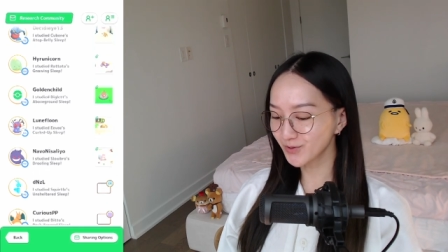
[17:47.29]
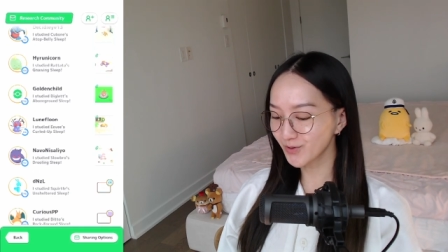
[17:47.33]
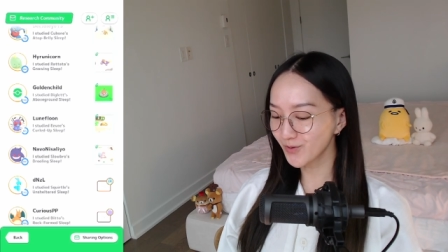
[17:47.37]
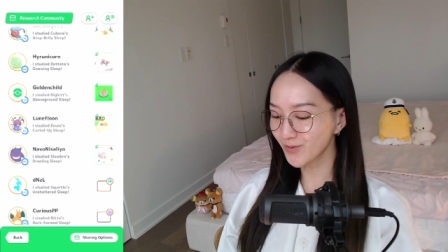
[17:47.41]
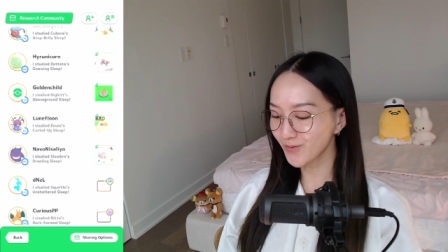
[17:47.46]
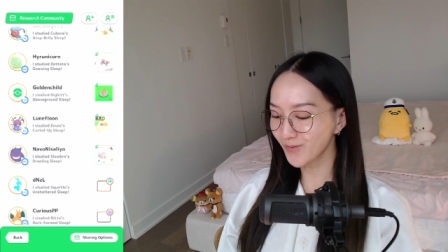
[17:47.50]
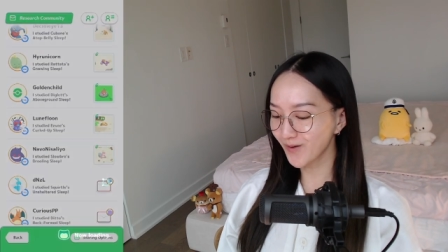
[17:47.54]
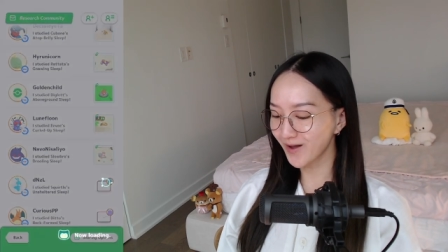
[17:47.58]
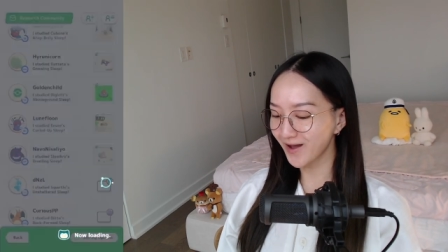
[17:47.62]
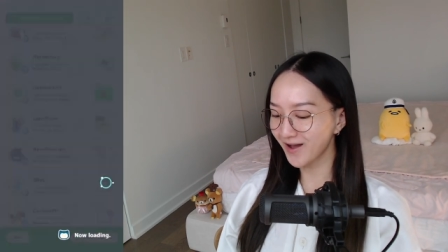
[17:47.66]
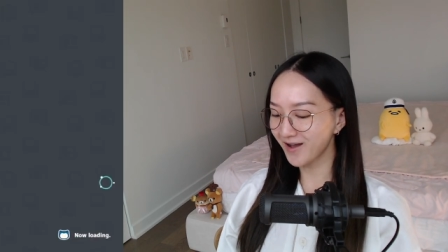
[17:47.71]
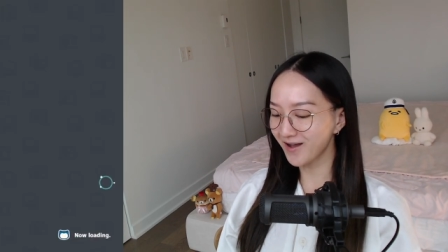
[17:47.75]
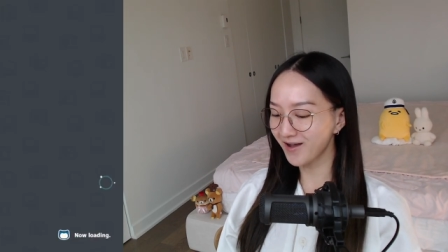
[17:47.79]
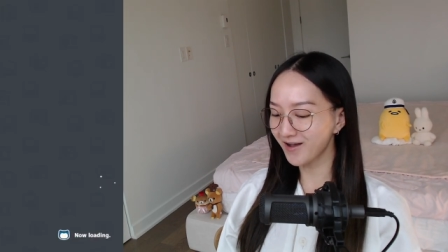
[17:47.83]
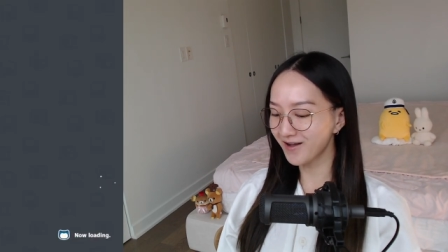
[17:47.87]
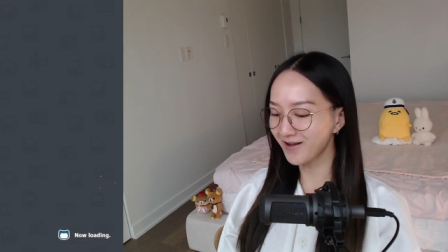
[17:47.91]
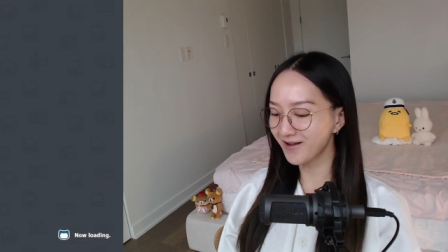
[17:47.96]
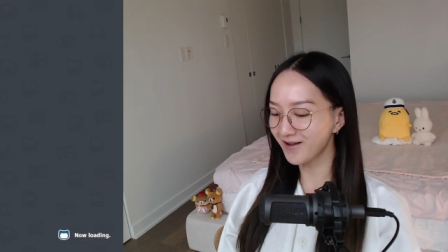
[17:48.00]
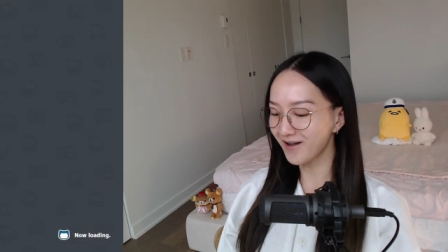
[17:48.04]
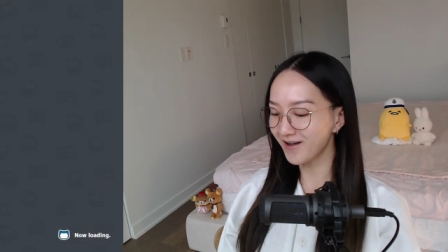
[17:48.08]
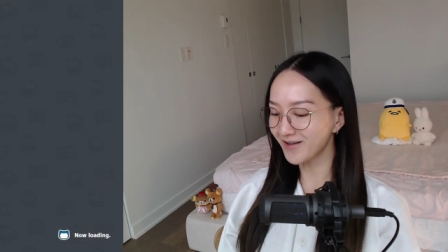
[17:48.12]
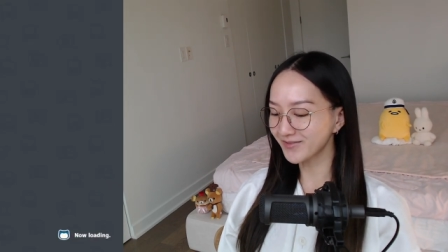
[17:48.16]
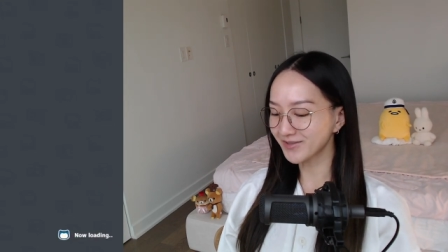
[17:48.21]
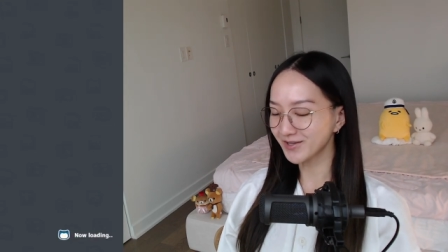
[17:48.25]

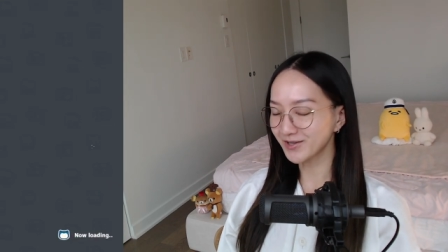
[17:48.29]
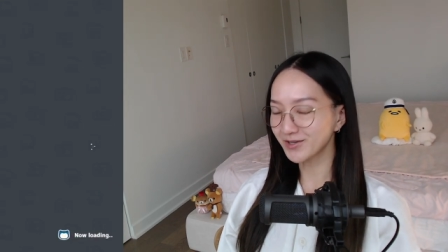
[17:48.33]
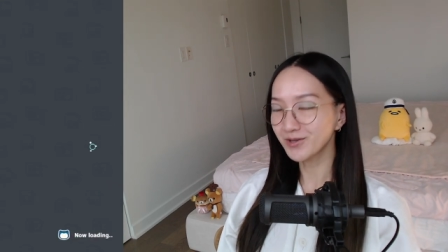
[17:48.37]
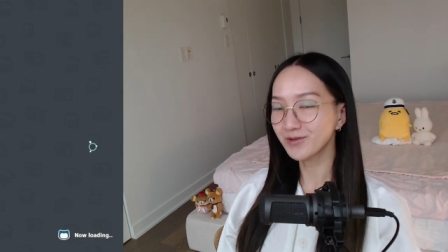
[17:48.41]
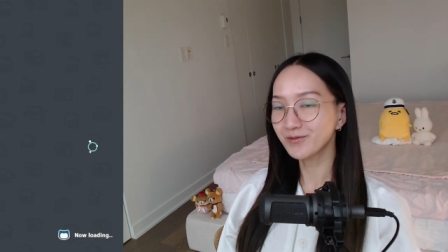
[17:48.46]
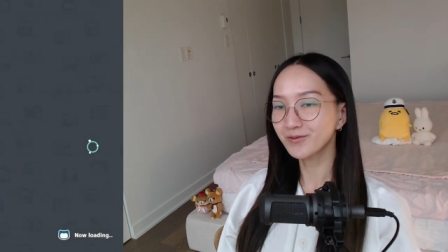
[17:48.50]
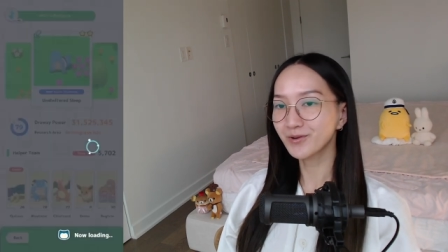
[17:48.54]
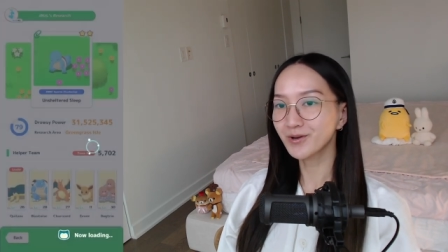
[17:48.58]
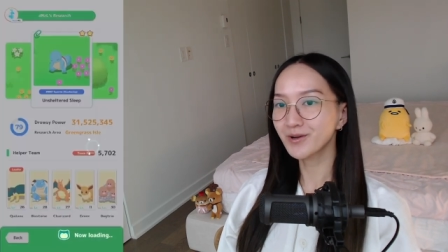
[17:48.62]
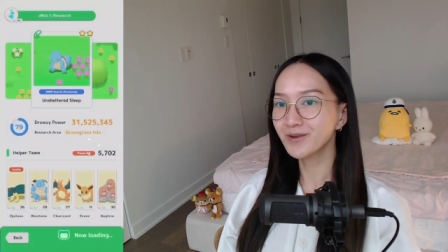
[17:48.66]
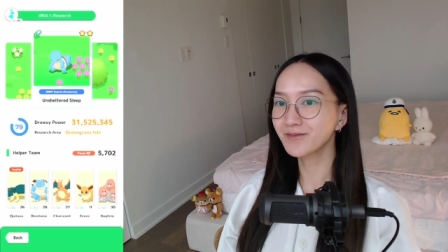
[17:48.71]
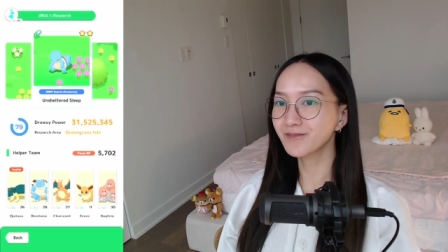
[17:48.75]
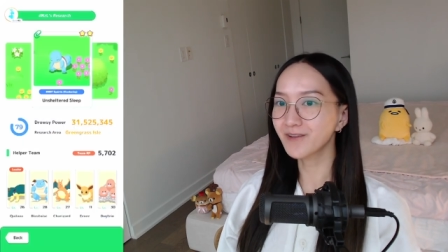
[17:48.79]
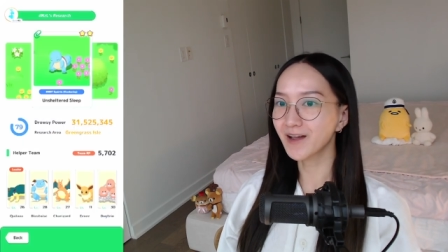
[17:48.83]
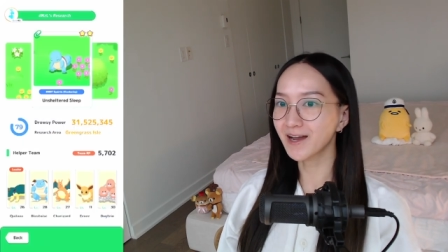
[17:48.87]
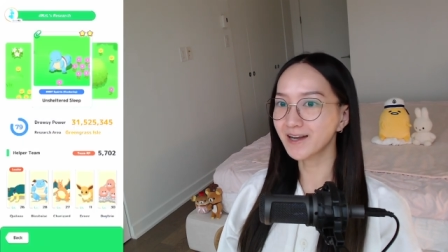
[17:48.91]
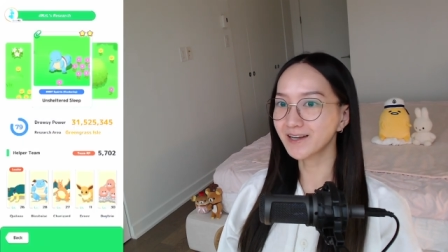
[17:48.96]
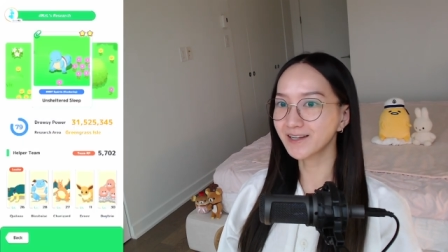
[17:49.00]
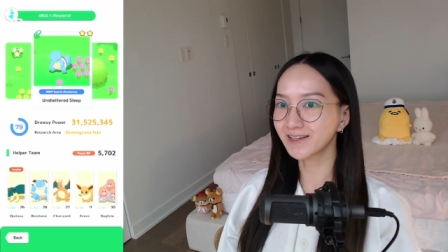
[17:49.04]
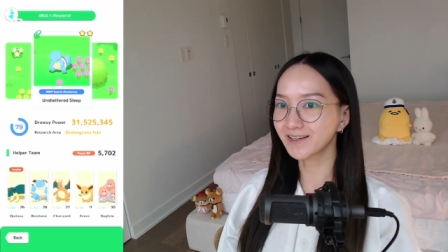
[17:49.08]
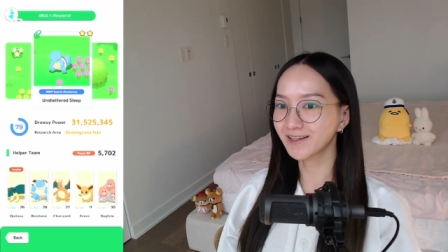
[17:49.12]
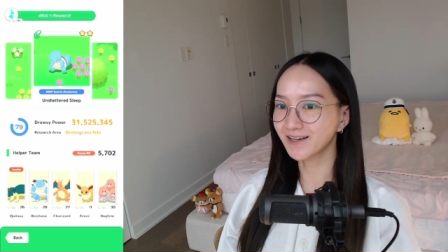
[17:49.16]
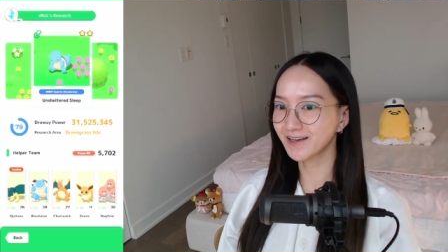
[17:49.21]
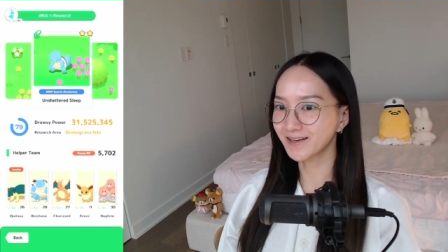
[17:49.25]
well, thank you for
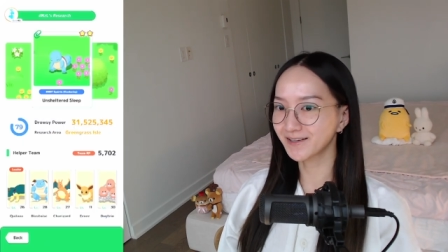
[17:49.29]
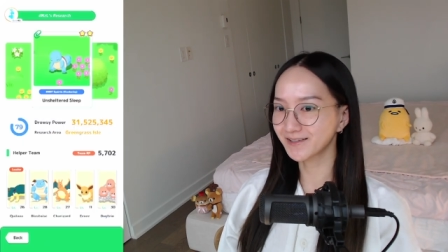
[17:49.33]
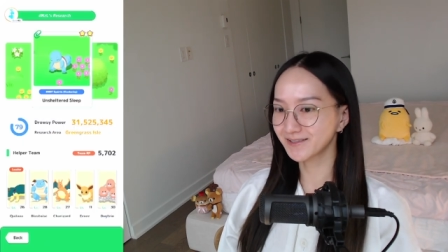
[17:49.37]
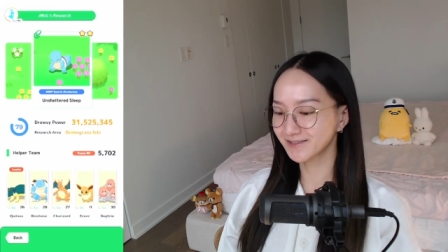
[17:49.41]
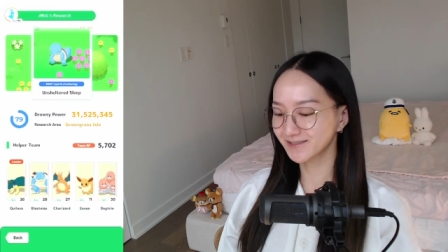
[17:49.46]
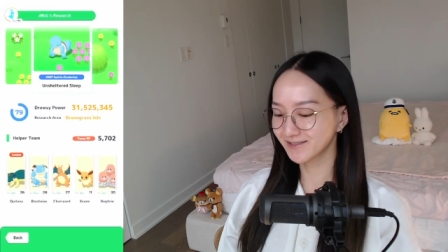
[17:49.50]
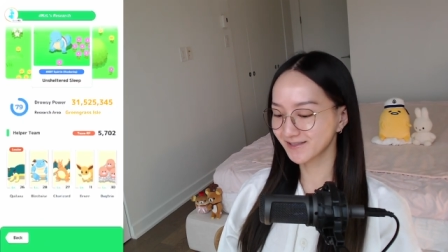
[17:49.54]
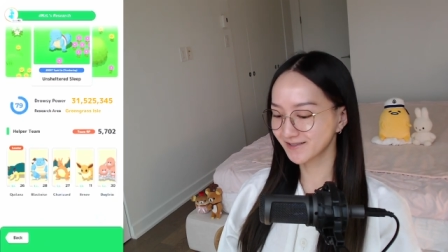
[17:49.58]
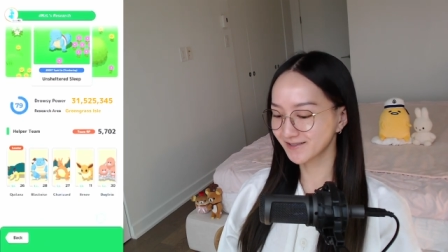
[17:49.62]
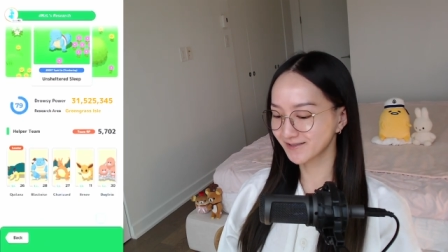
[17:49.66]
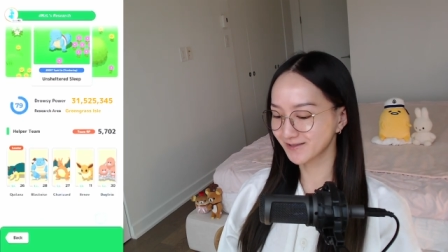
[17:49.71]
inviting us.